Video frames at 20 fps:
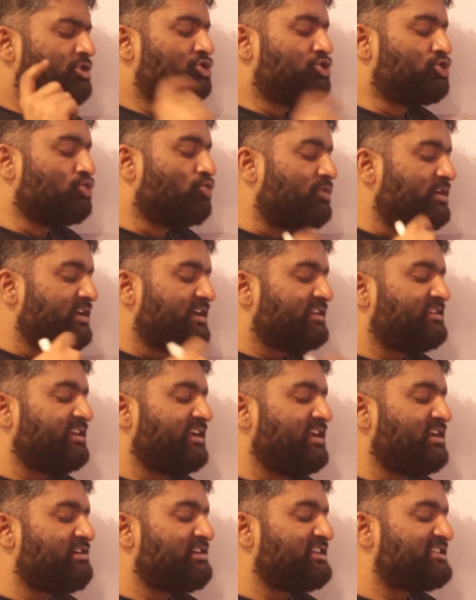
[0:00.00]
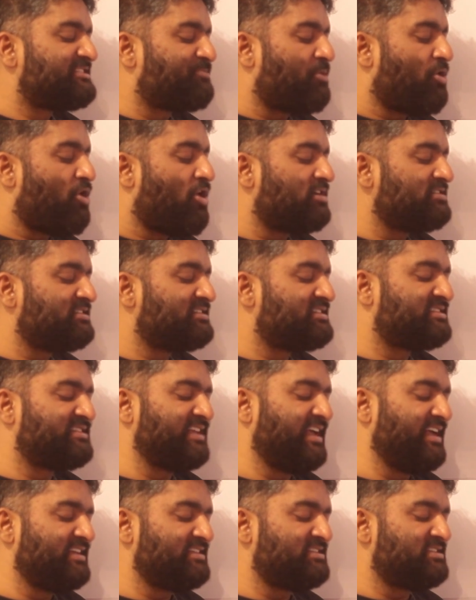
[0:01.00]
Judith in response
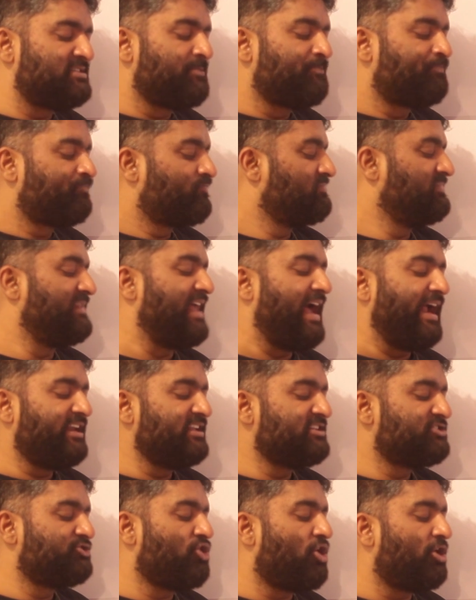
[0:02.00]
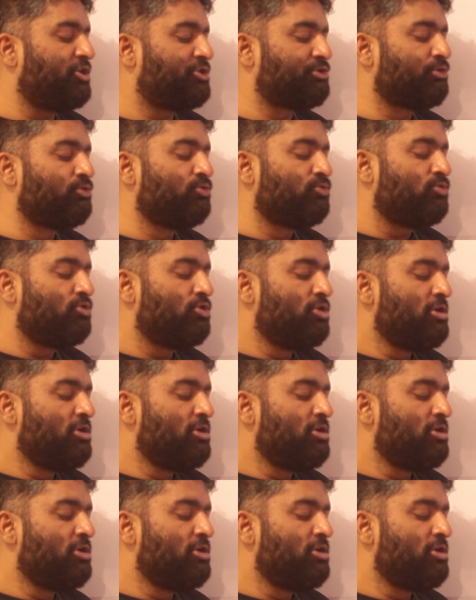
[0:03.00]
says, that is not true.